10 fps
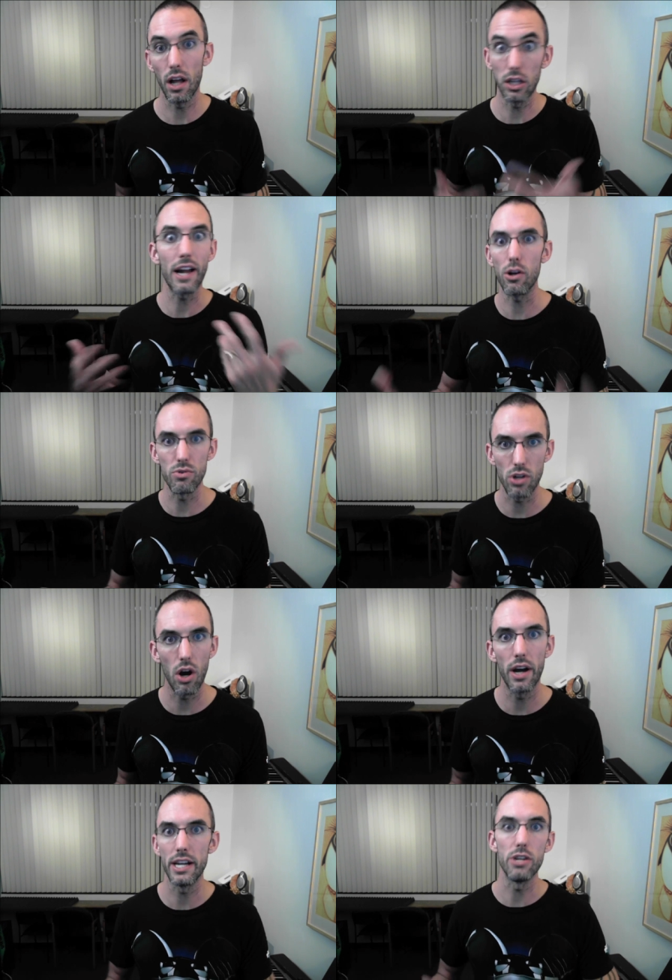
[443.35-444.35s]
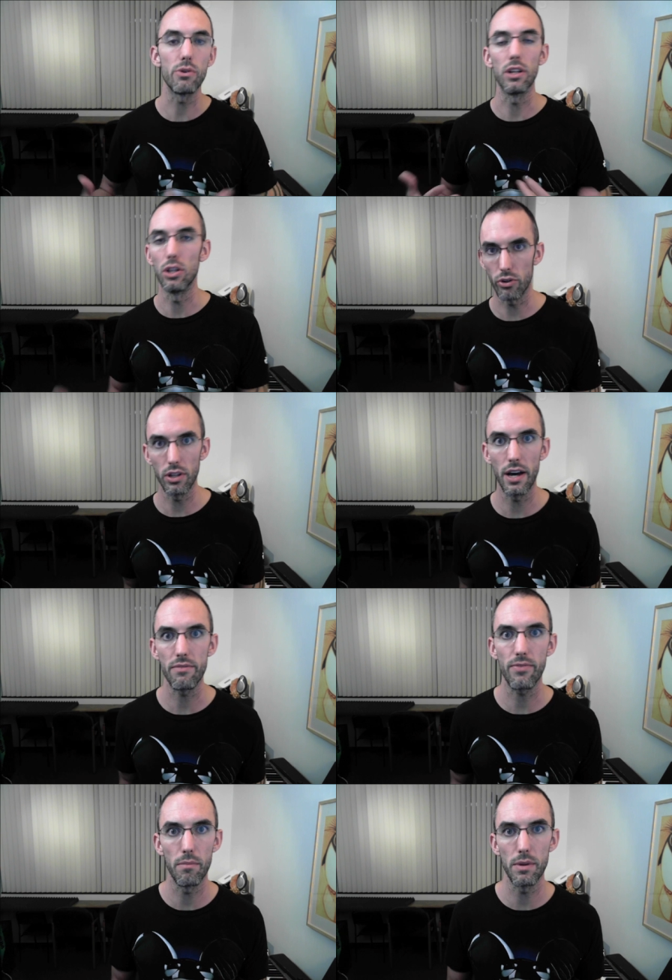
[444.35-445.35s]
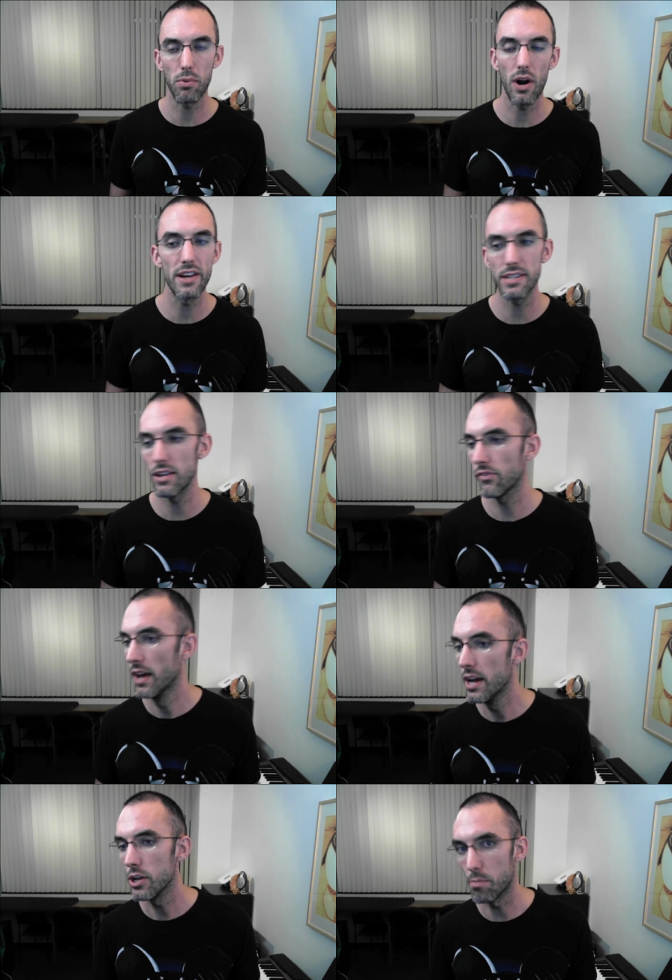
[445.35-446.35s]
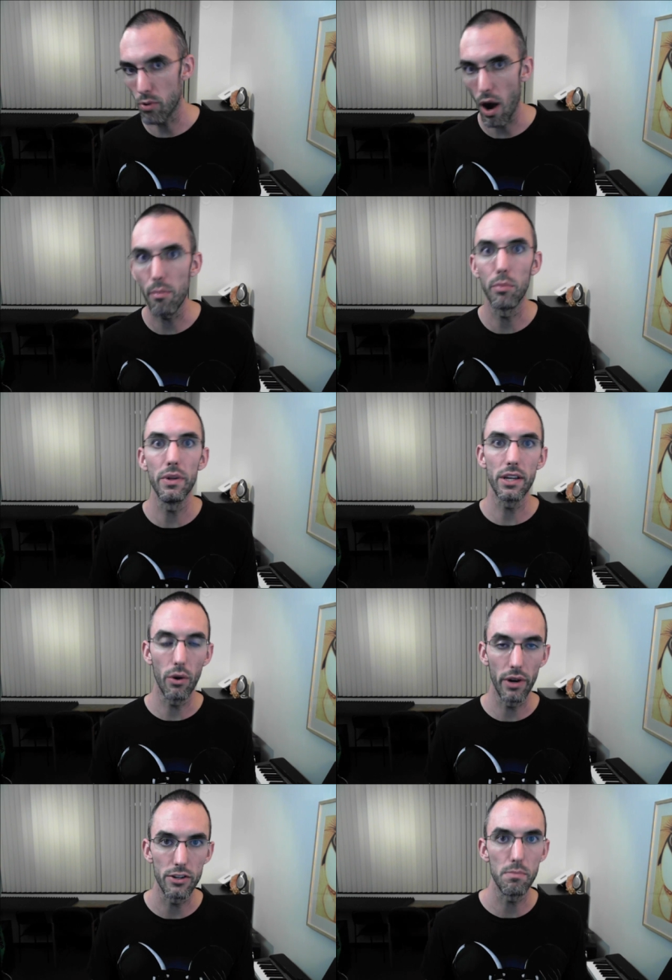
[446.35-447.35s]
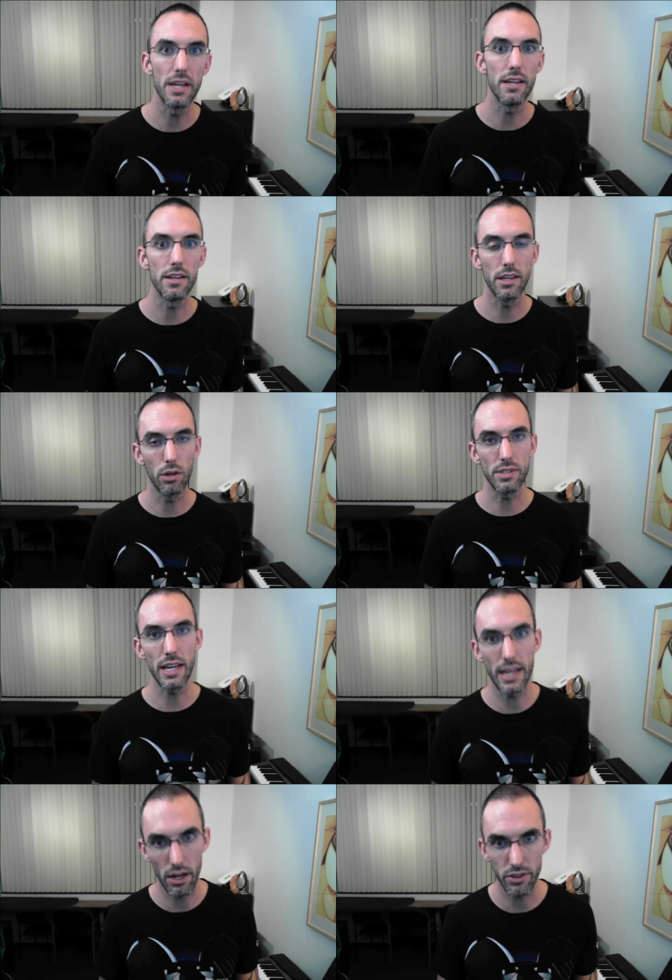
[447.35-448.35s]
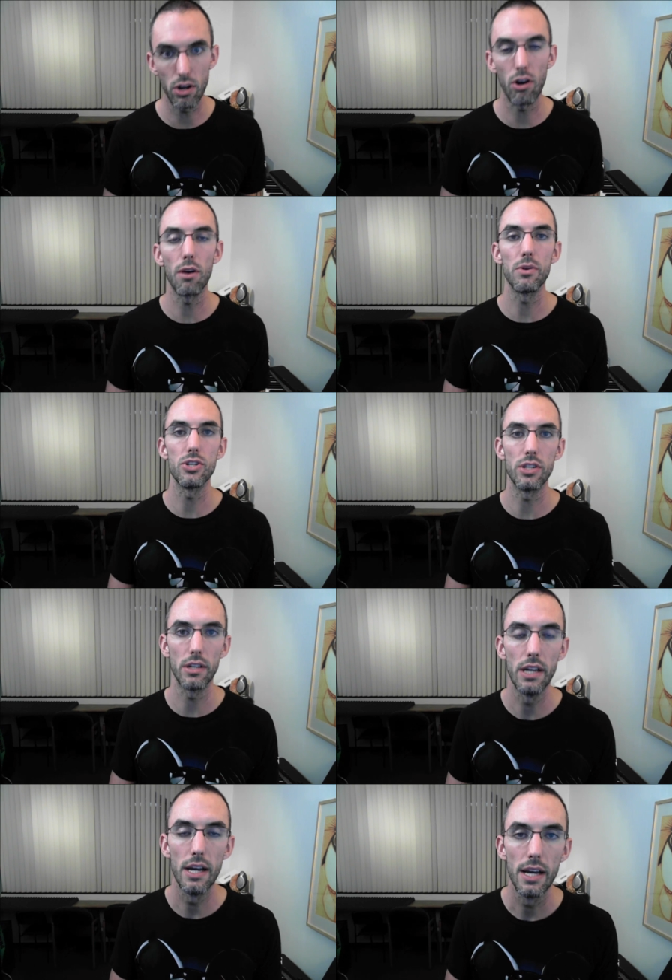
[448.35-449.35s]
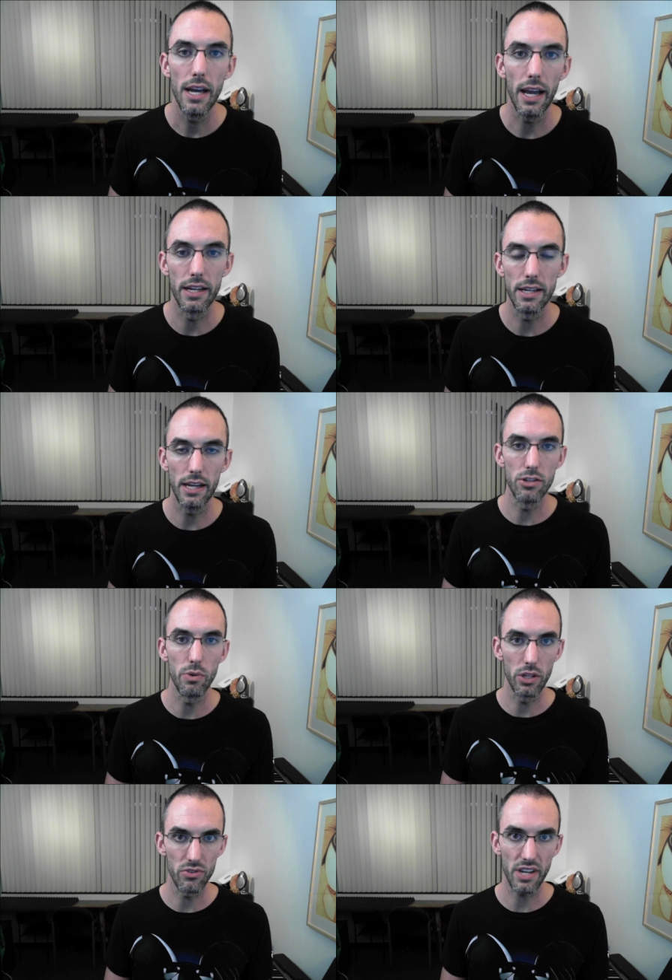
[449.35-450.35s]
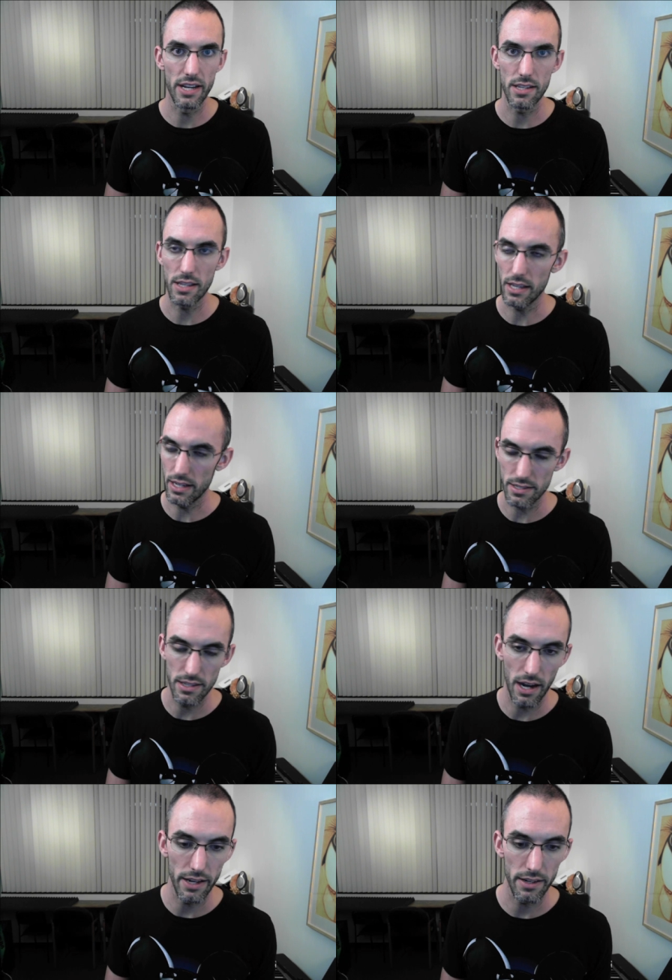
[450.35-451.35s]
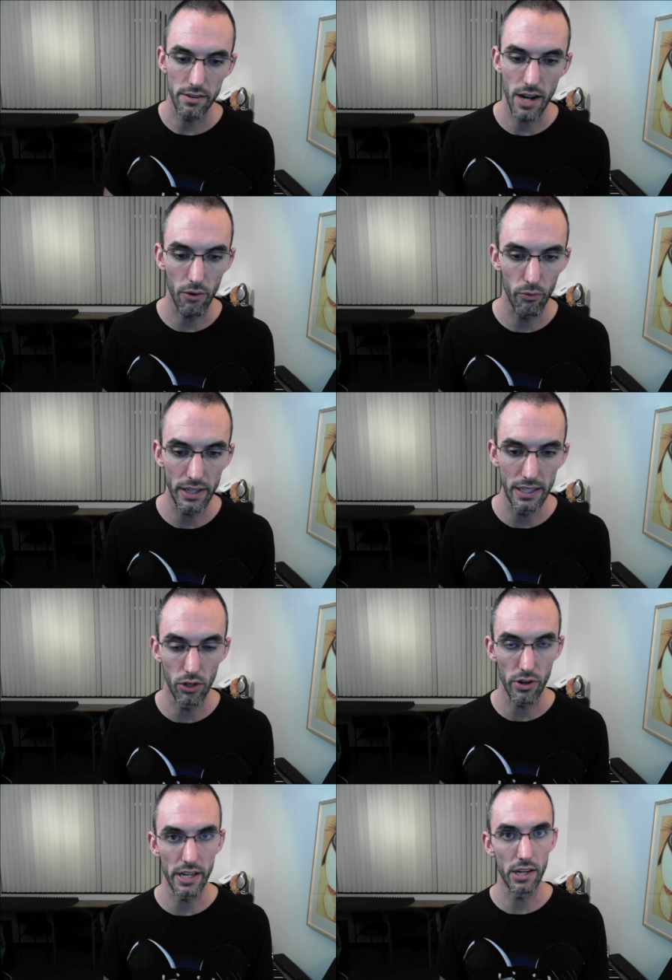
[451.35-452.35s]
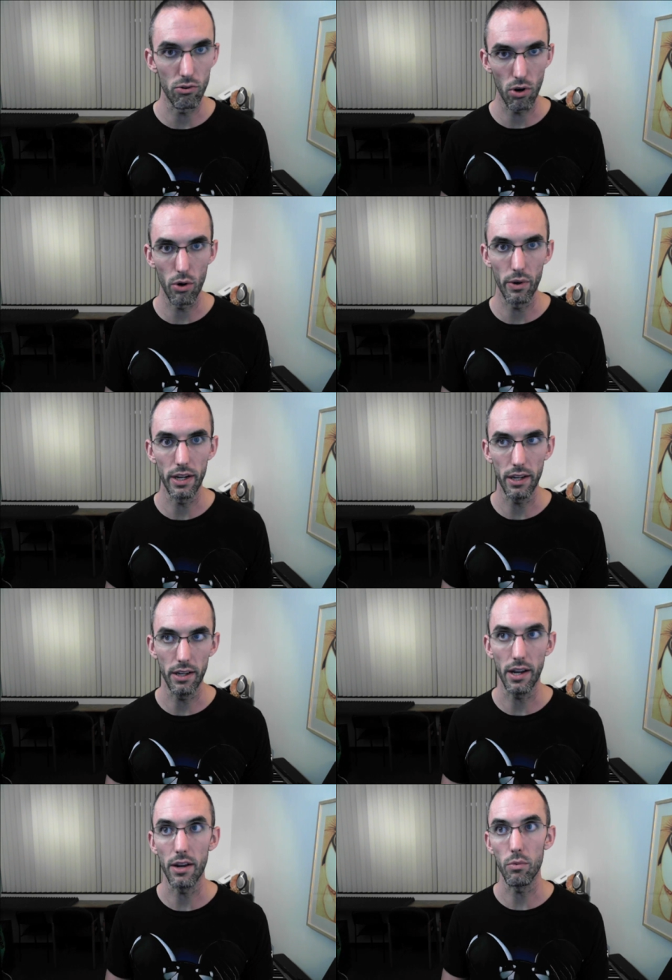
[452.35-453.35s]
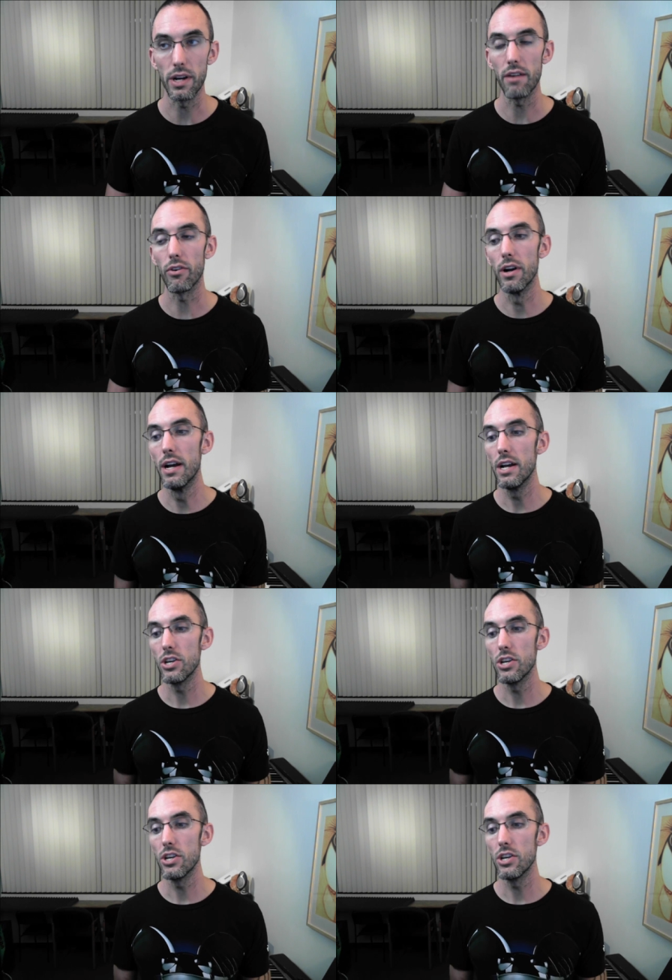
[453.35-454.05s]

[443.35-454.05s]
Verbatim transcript: a lot goes on and you can learn a lot from the process, you're probably going to be you know taking out the garbage and and and doing those kinds of things, not not really learning and growing and and whatever.